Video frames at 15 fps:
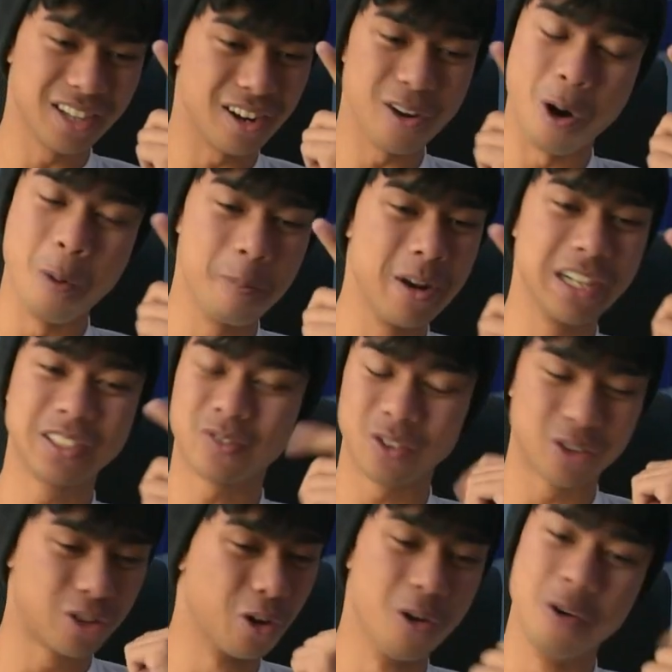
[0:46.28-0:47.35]
done openings
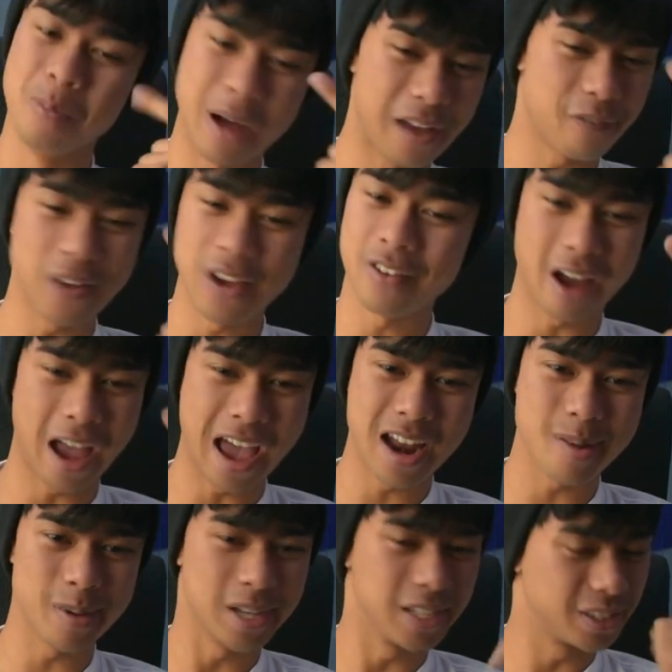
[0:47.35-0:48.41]
for two of my favorite
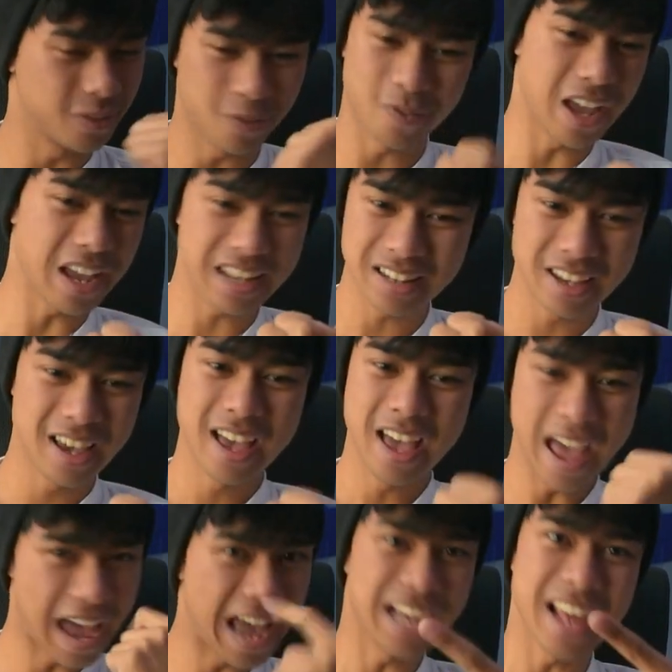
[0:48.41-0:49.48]
animes, Fate
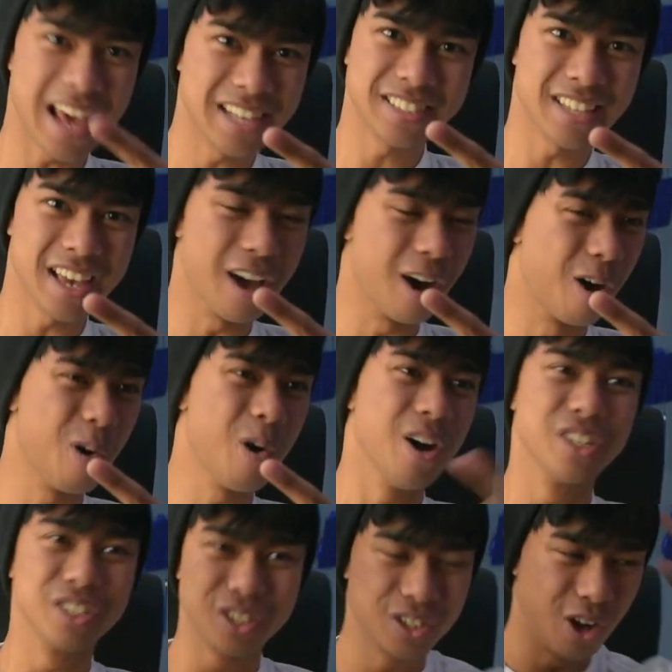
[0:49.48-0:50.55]
and SAO.
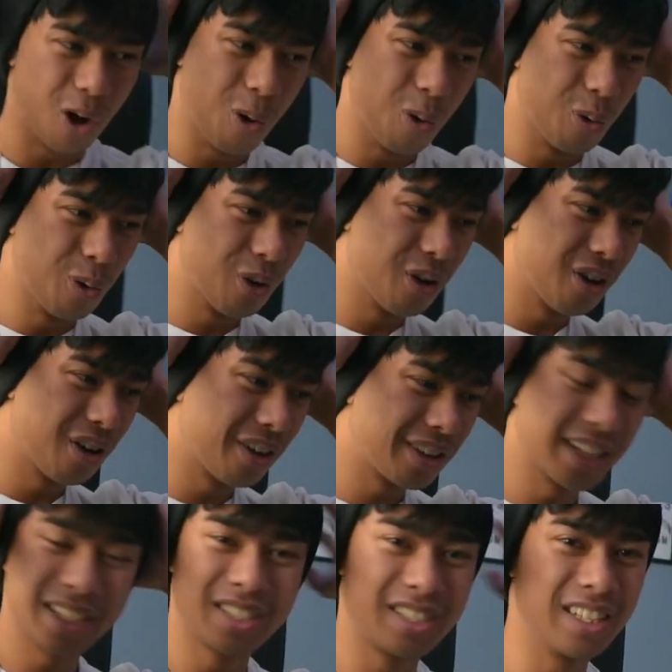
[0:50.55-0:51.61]
So
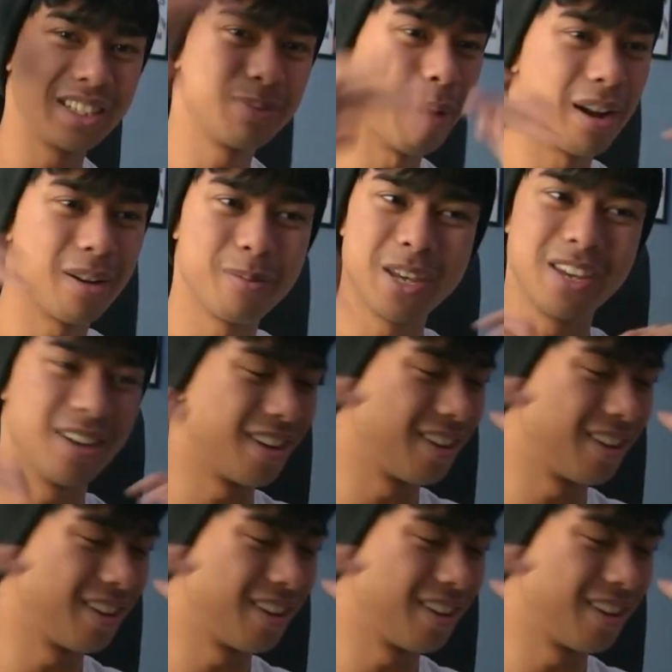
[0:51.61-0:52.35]
this this about to be